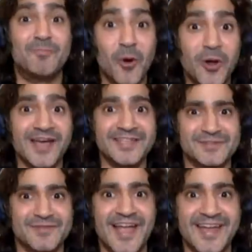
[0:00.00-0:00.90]

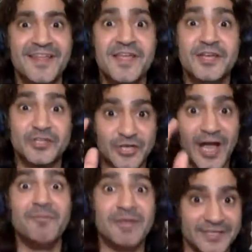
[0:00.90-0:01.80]
bowlers fine.
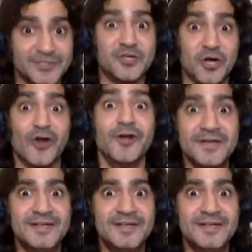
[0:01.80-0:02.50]
Shami is good.